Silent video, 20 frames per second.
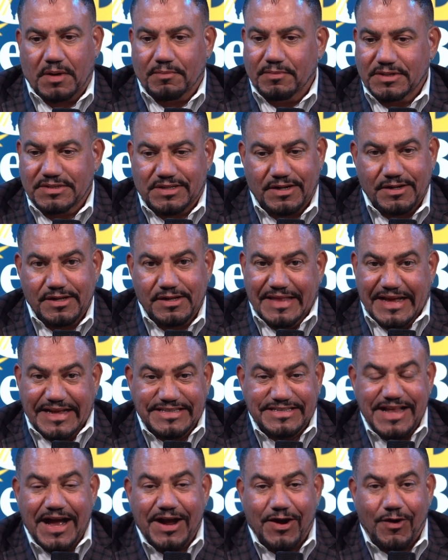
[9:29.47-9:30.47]
I'm going to tell you,
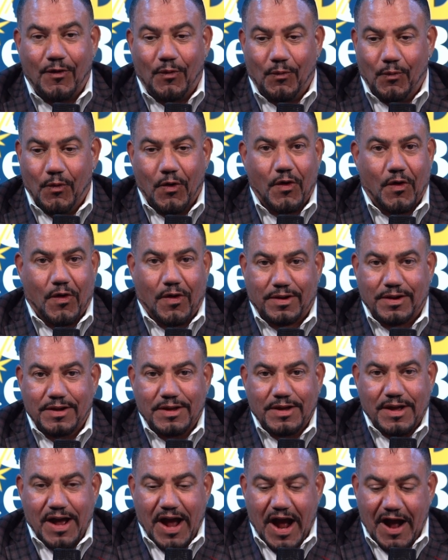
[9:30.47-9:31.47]
that's not going to work.
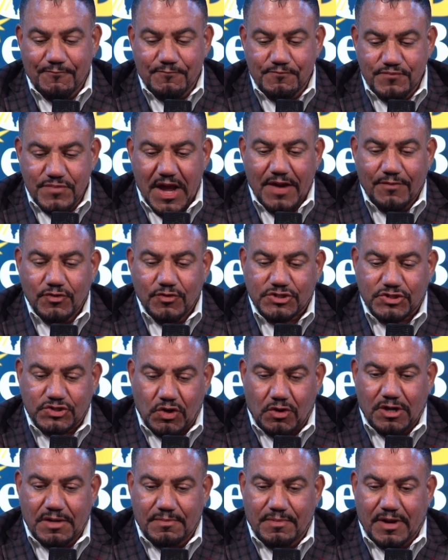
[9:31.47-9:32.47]
I've never
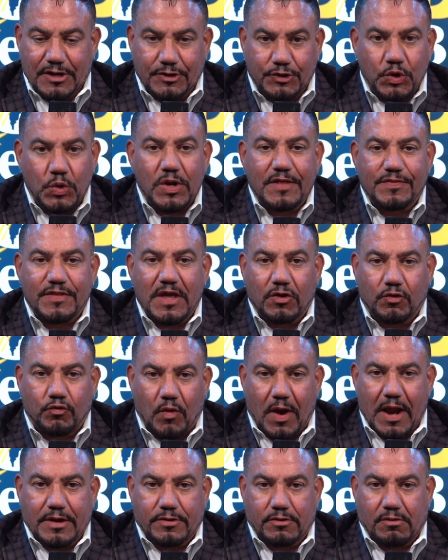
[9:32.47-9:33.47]
saw anybody do anything
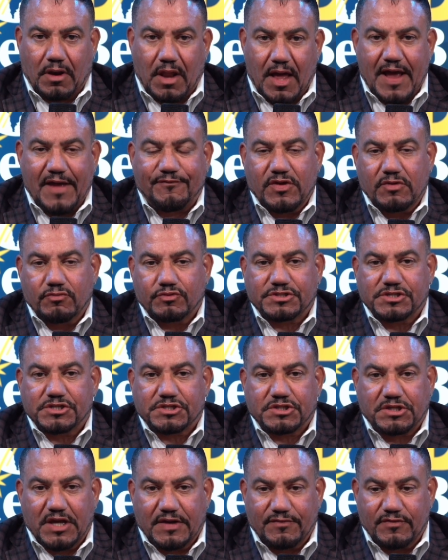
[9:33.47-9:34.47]
great in their life. It was
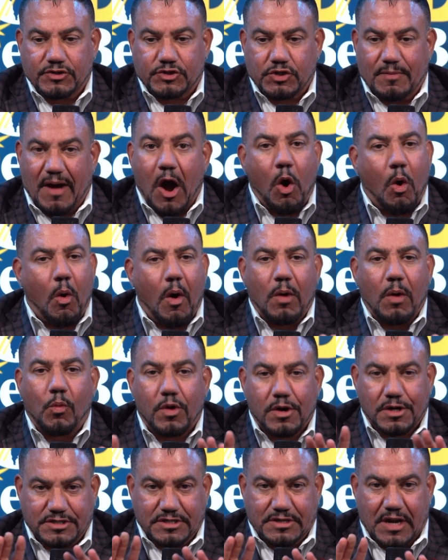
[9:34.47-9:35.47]
just given to them. All I
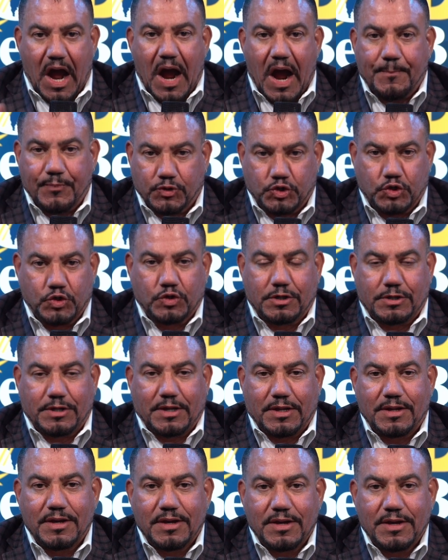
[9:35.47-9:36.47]
want is an
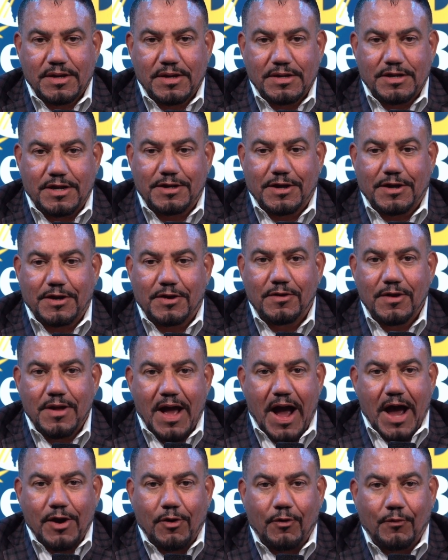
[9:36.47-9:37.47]
opportunity.
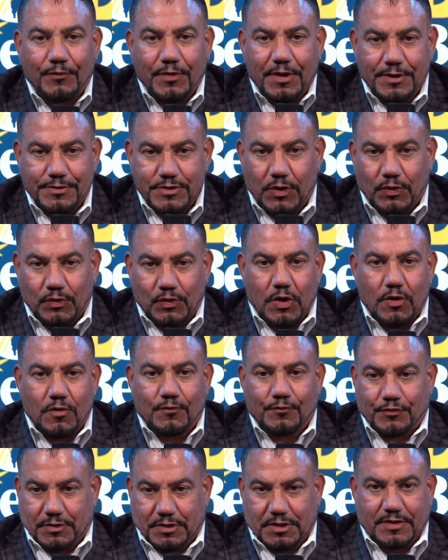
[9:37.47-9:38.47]
I don't need no loan
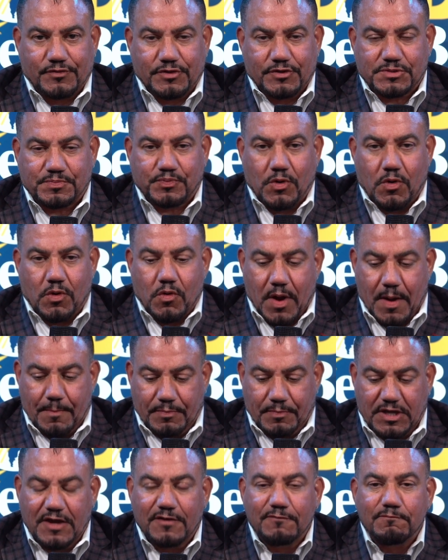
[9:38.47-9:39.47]
forgiveness program.
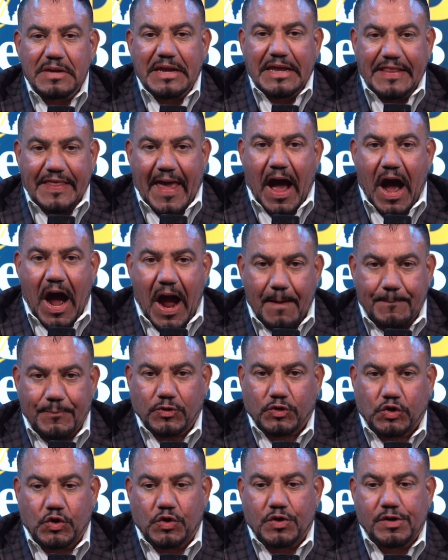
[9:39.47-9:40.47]
Give me the
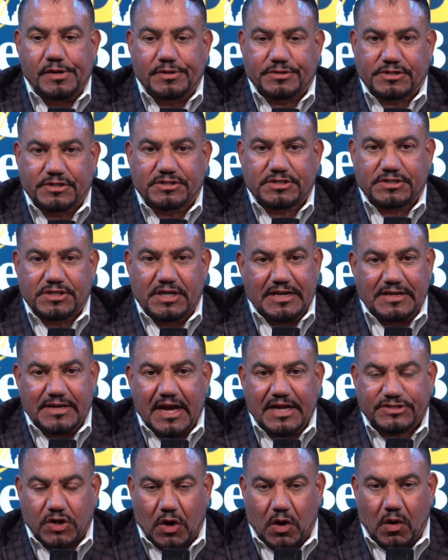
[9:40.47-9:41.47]
opportunity to succeed, and
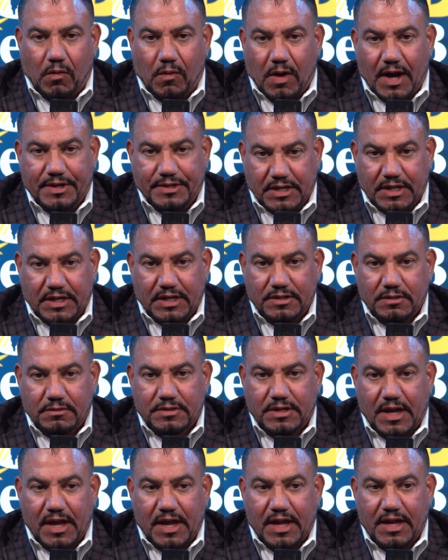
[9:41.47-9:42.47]
that's all I need,
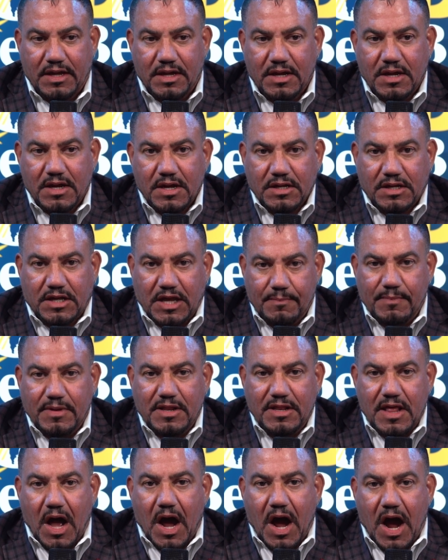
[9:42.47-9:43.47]
okay? Give me
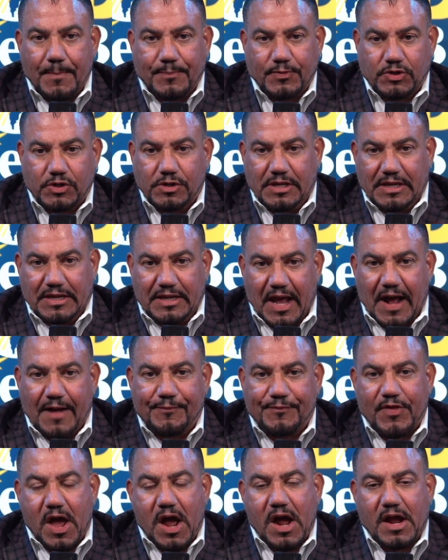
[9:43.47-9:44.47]
the opportunity.
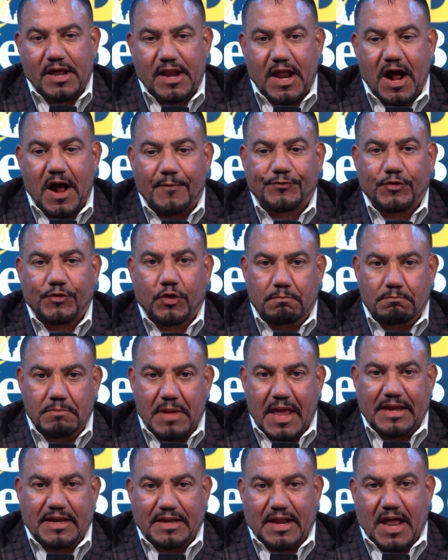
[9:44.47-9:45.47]
Get out there and
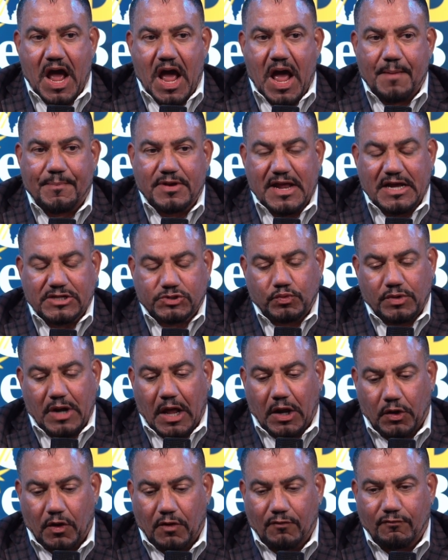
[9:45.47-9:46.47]
make it happen. That's what I
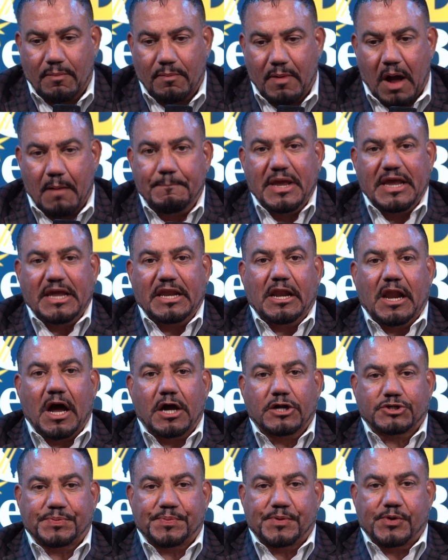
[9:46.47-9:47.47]
love about being an
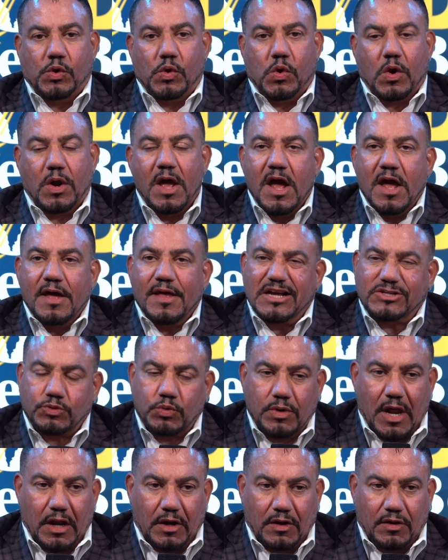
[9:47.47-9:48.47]
entrepreneur. That's
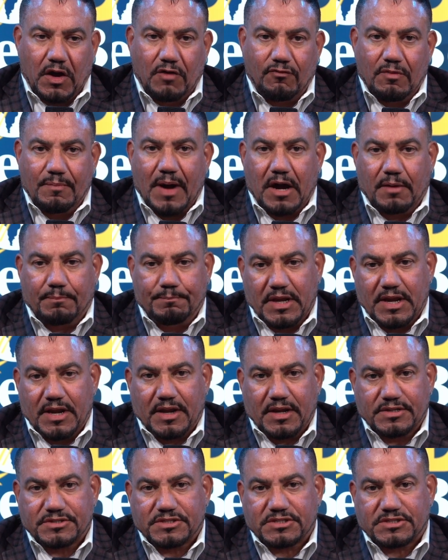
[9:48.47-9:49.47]
what I love about
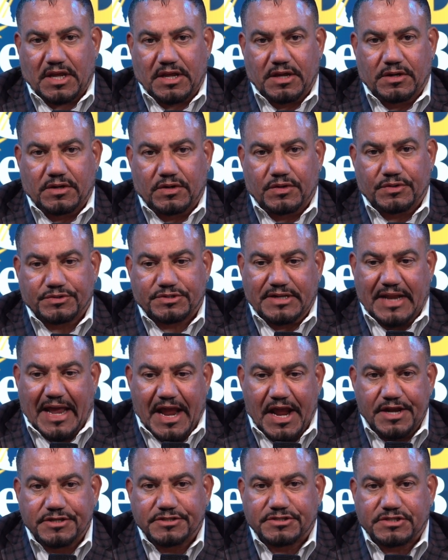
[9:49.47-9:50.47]
being in sales and
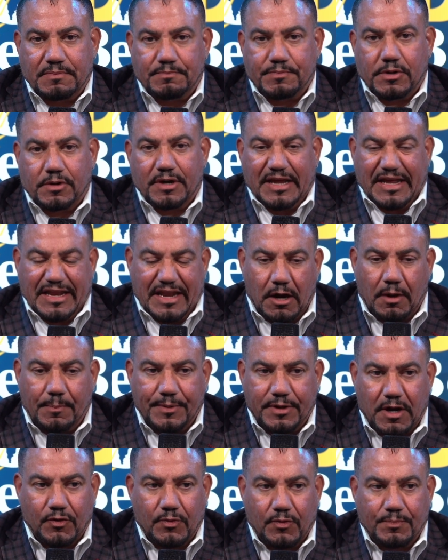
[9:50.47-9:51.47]
agency building and helping
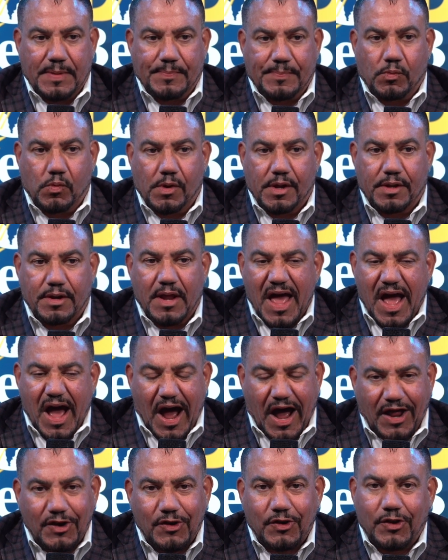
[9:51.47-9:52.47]
other people win.
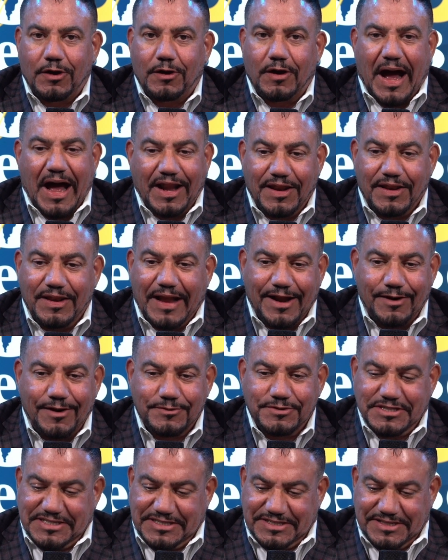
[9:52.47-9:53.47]
I don't
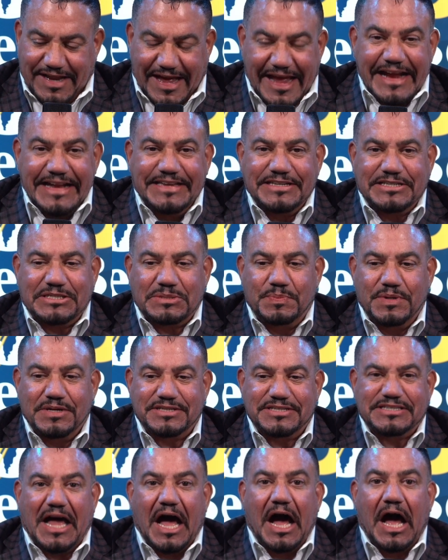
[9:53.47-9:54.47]
just like this
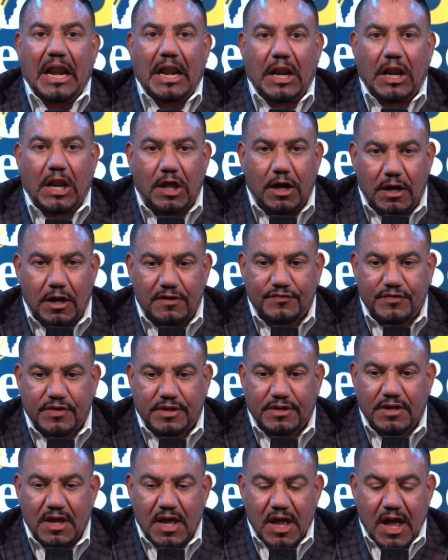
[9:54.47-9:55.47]
business. I love
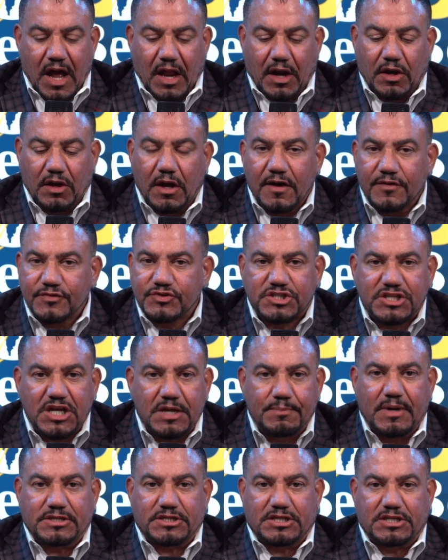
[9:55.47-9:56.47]
it. I love
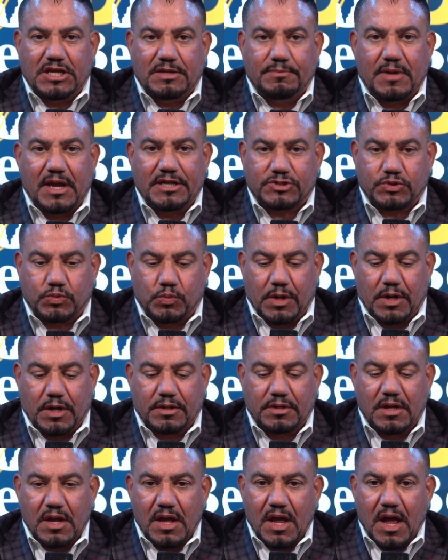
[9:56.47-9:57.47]
seeing my teammates win.